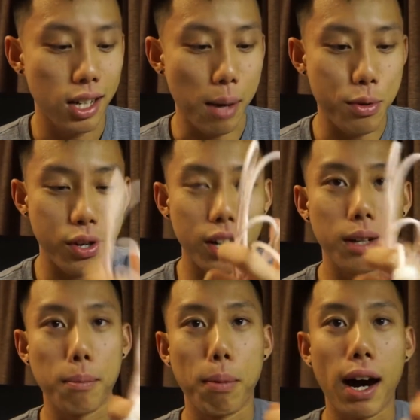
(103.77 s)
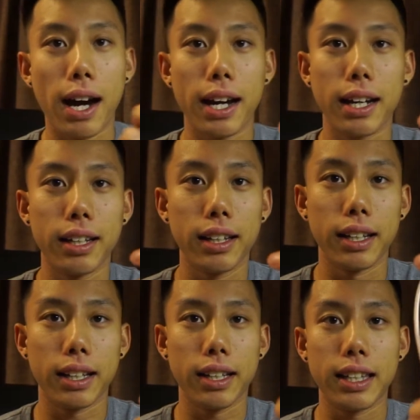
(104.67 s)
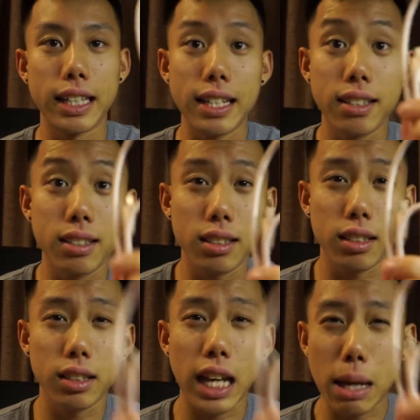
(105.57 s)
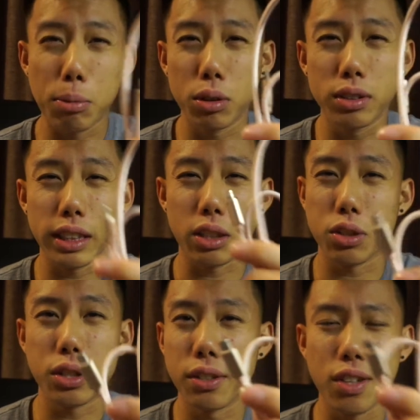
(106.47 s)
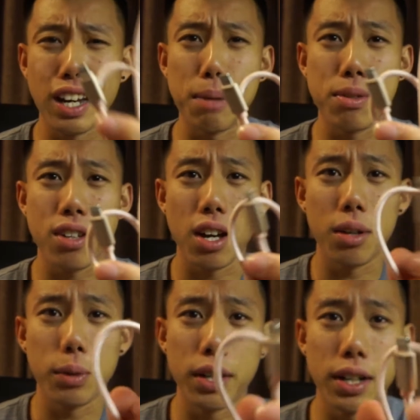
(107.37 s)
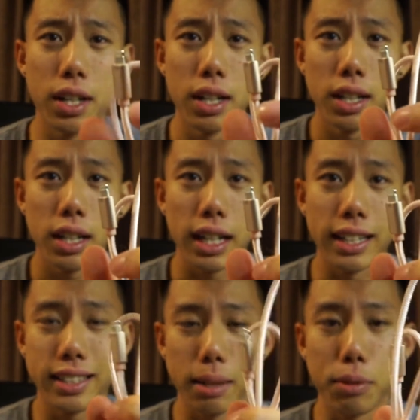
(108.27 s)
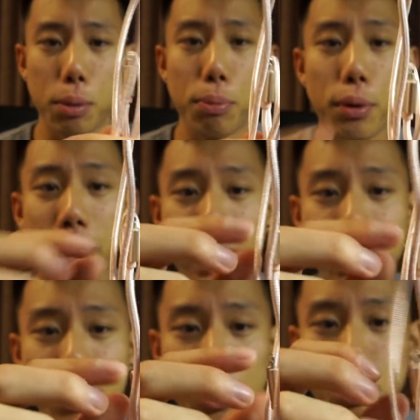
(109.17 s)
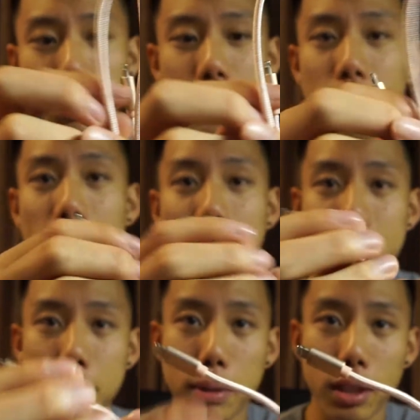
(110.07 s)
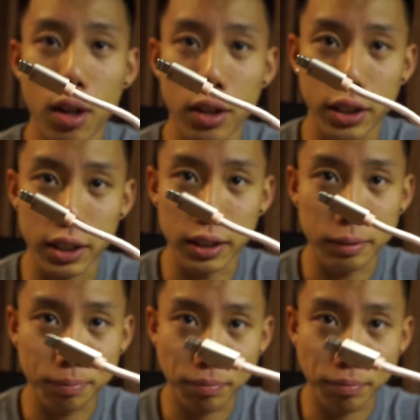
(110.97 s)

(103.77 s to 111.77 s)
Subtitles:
I've been trying to buy like these cables, like alternatives on Amazon, where it's like they're braided, so it's supposed to last a bit longer.